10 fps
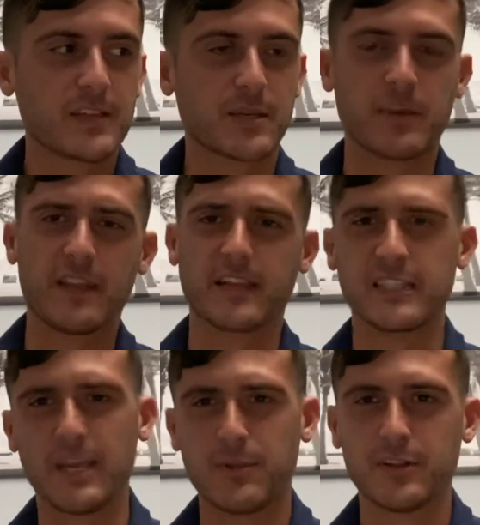like
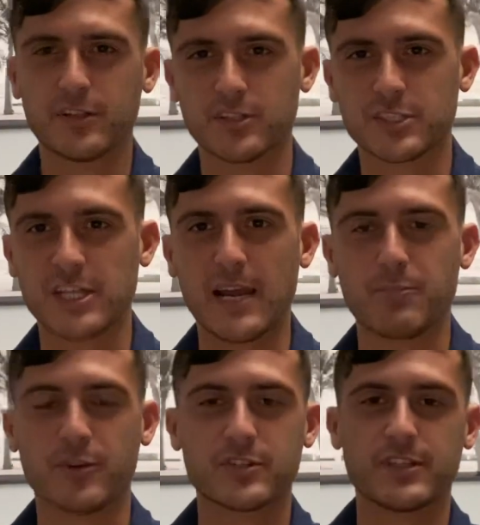timid little shy
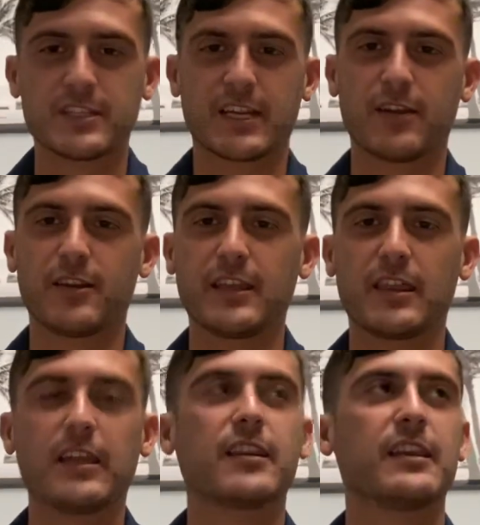person. It's like, no, they
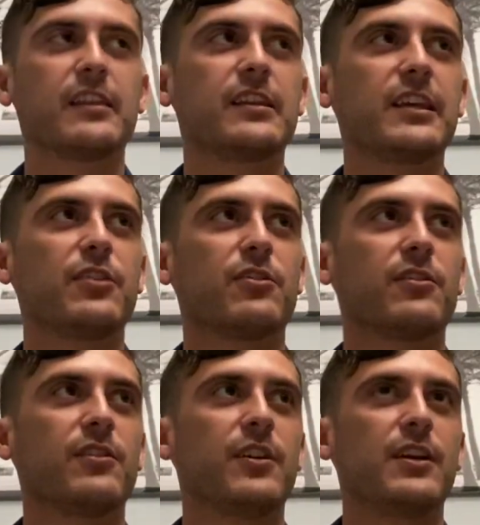think
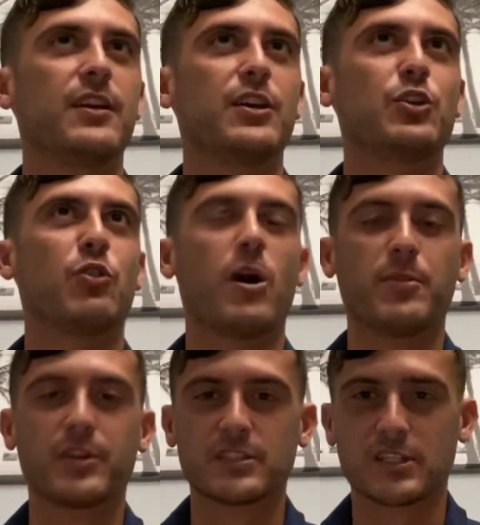you are
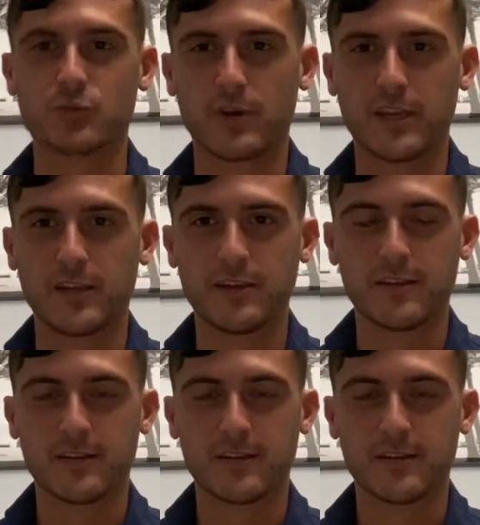because that's the way